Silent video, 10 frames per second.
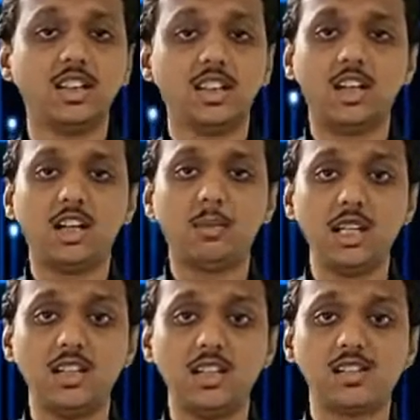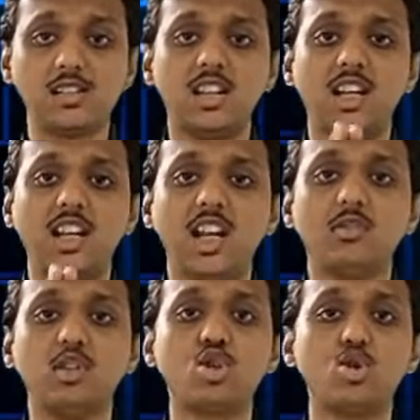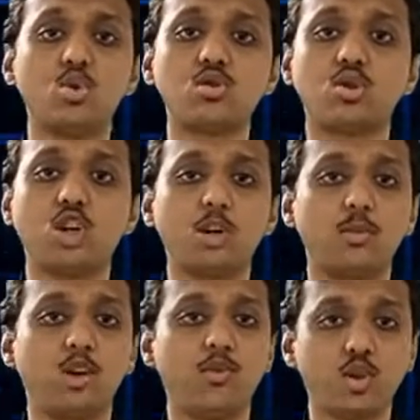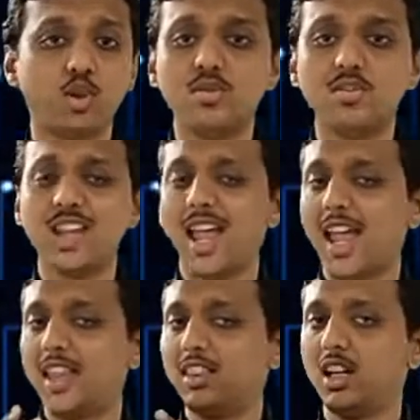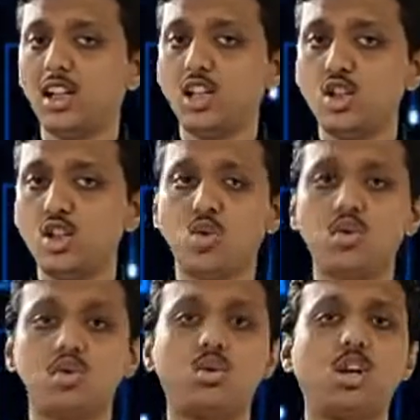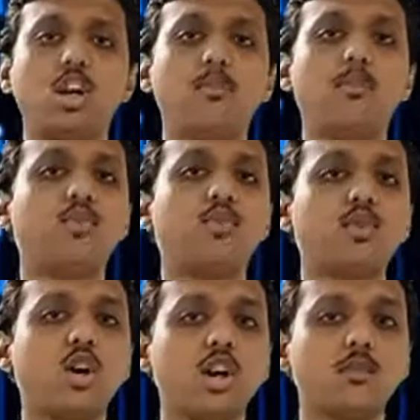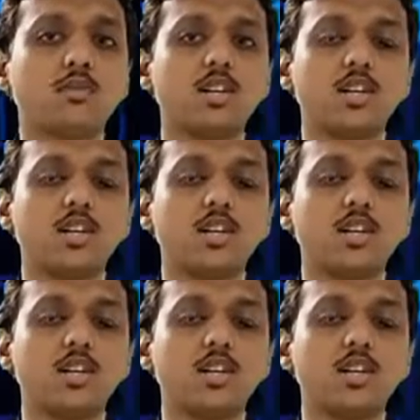That means 11 shows total number of rows and 13 shows total number of columns.